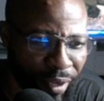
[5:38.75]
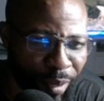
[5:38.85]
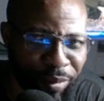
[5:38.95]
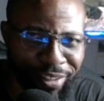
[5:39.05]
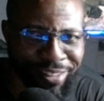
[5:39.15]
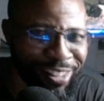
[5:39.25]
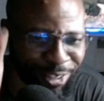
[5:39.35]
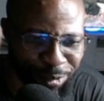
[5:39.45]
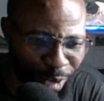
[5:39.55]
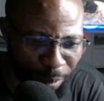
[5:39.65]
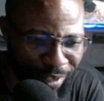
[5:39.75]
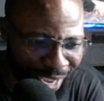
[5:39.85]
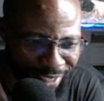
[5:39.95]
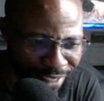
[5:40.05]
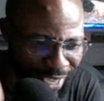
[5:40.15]
I mean, the subscriber that
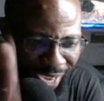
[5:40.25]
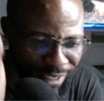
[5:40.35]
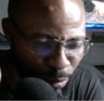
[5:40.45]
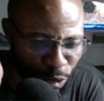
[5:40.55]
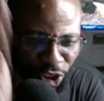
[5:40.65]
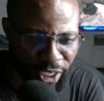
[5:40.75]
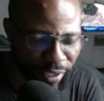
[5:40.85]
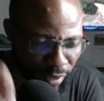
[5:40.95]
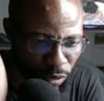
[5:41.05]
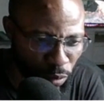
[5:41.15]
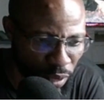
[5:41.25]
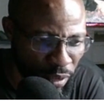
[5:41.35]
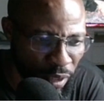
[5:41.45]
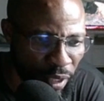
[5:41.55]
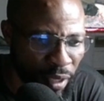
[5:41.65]
actually asked me to check this one
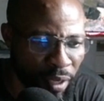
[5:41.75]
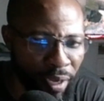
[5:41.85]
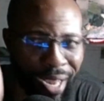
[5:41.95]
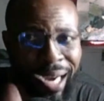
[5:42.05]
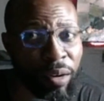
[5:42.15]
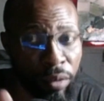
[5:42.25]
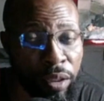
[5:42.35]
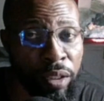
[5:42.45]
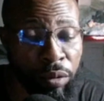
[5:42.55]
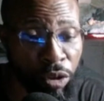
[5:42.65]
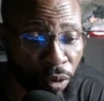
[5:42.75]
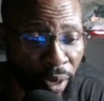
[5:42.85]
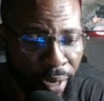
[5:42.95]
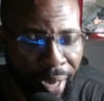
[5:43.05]
out, he was right.